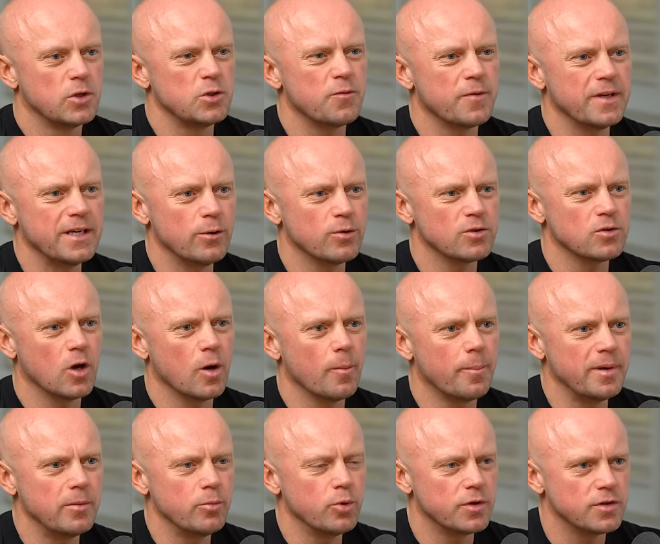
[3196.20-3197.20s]
Did you think it was like
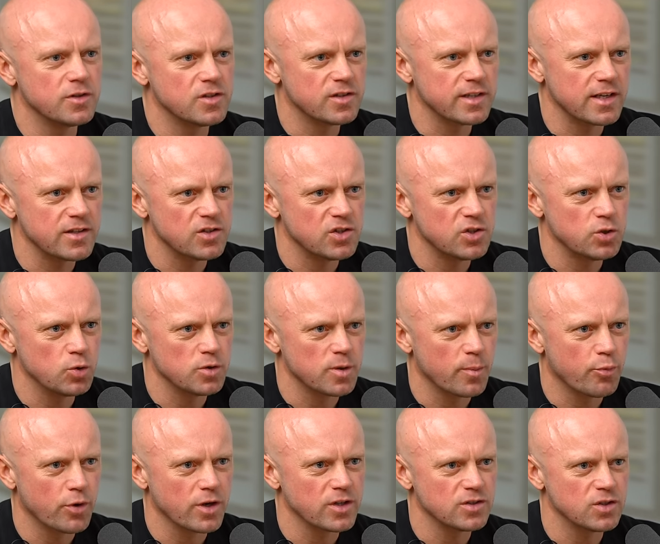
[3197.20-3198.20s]
people can sense you're
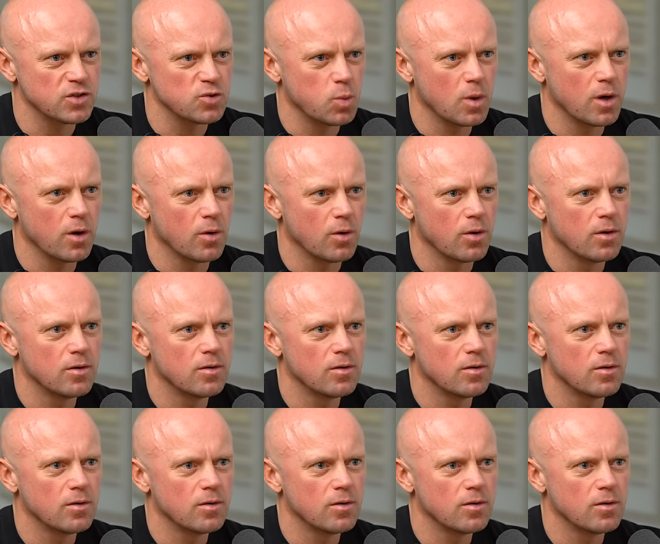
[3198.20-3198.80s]
depressed as well?